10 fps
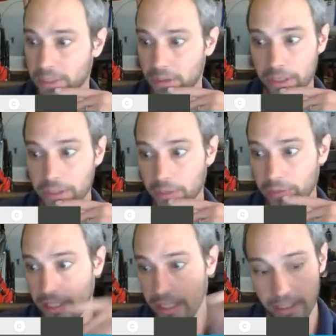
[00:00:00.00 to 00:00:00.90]
because all you're
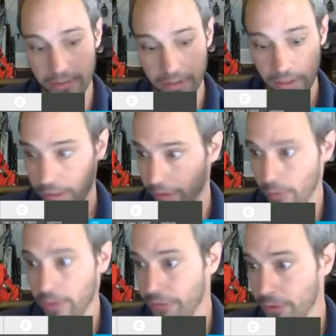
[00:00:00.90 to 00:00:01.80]
doing is
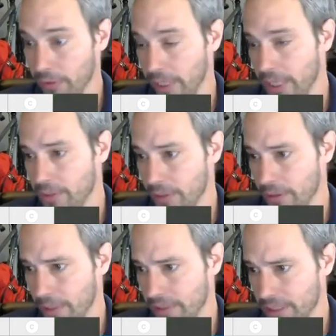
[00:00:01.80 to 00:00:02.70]
throwing fuel and air into a
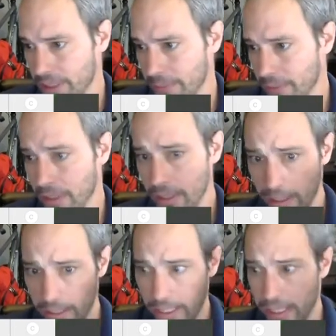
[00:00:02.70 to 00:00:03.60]
combustion chamber.
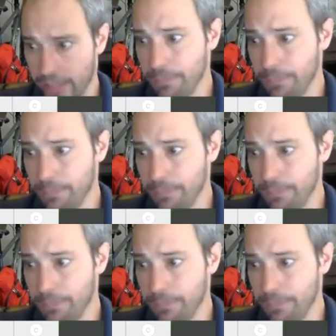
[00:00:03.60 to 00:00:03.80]
It